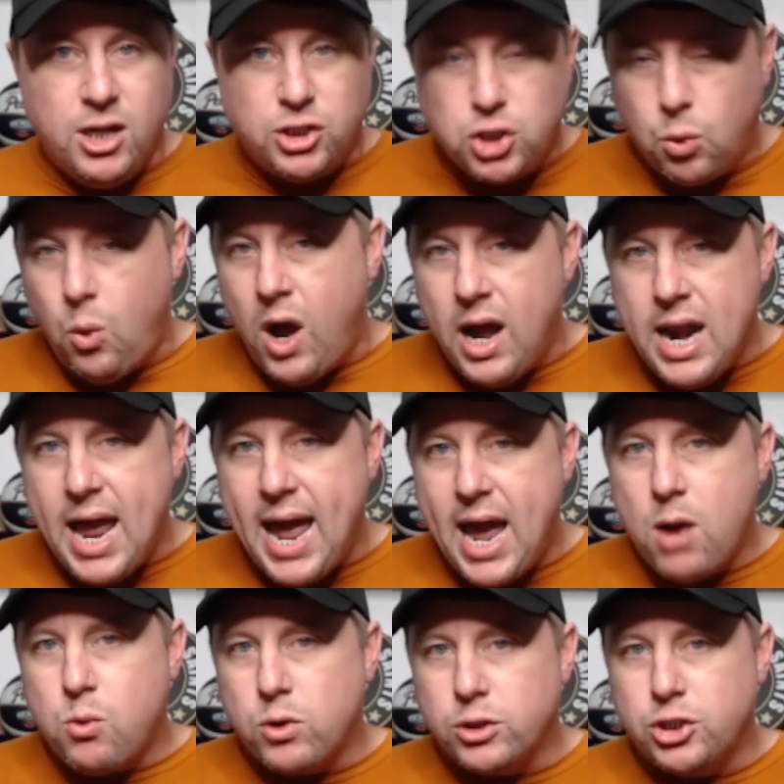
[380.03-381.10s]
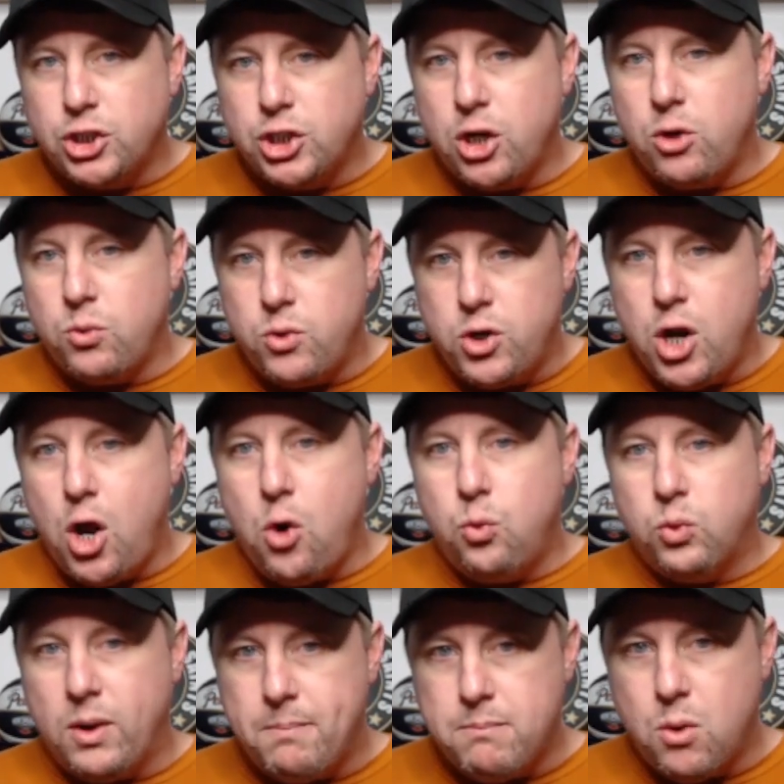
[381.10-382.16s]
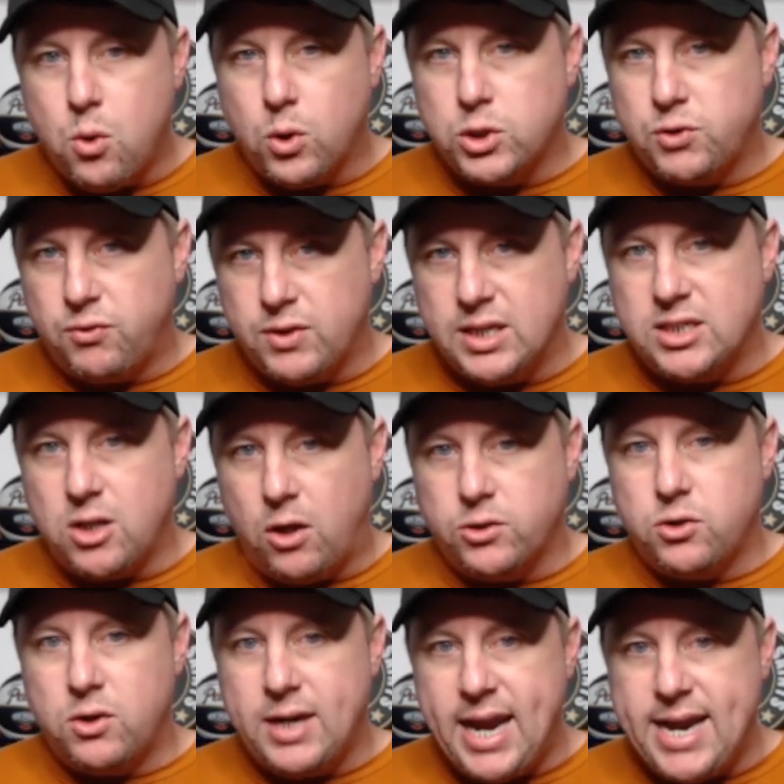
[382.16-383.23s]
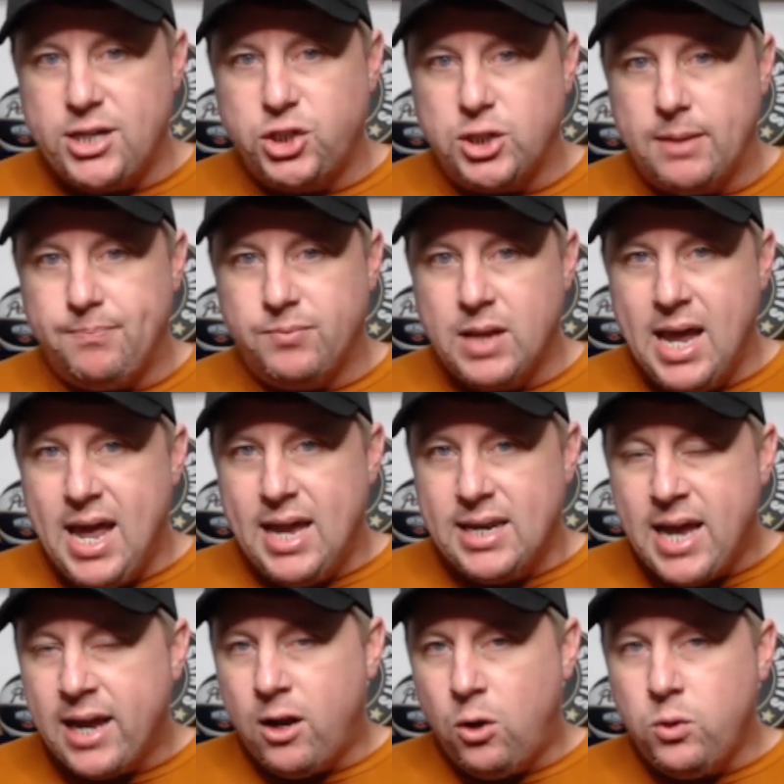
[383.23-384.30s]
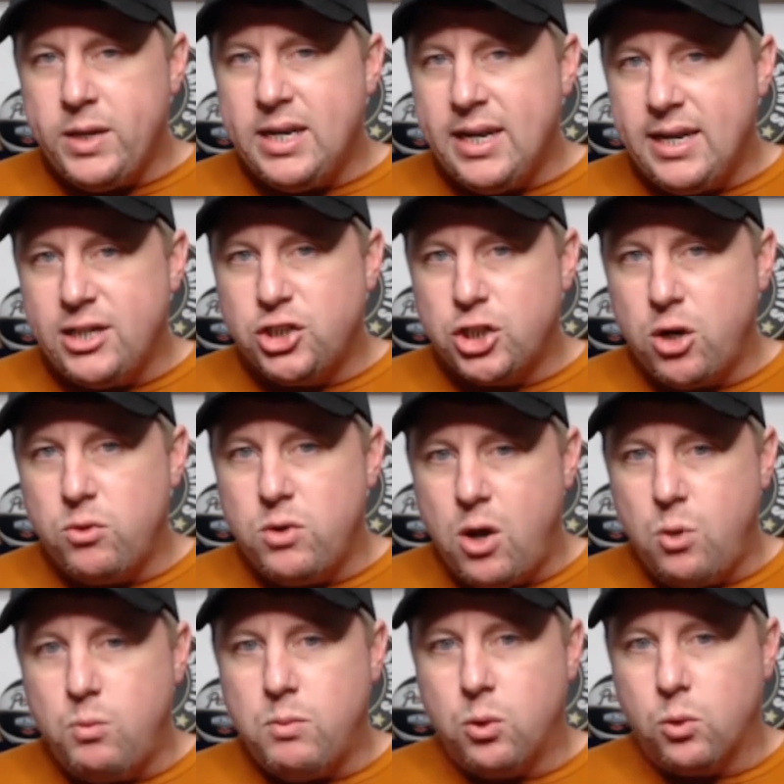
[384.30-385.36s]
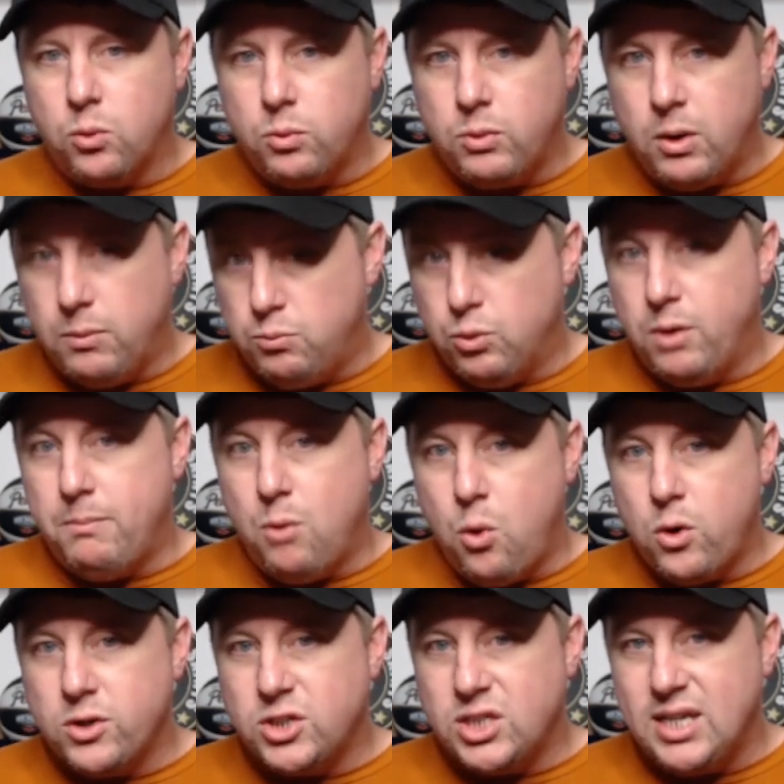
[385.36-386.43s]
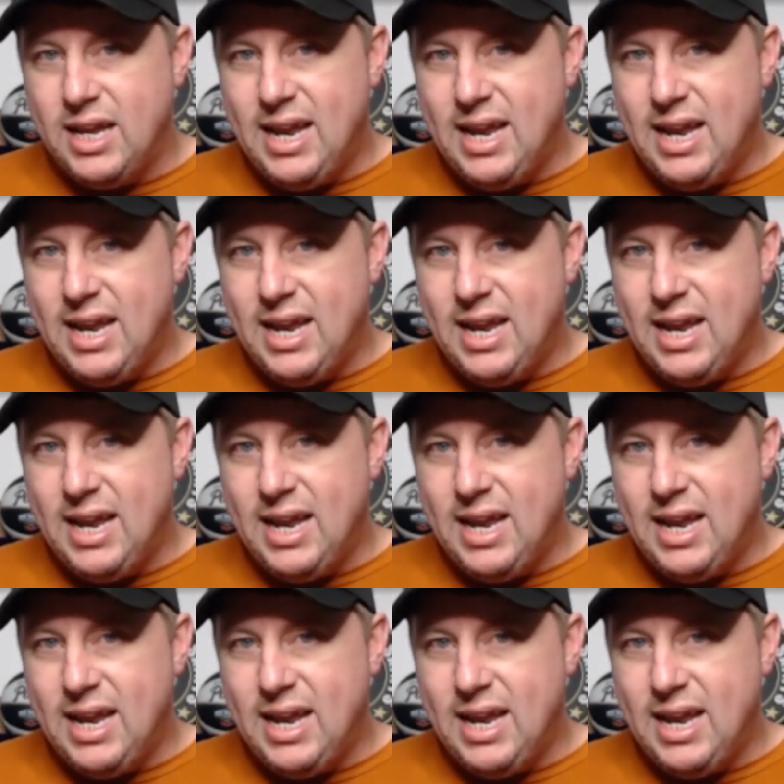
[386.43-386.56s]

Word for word: Juwan Howard showed no remorse for this altercation. Not only did he show no more remorse,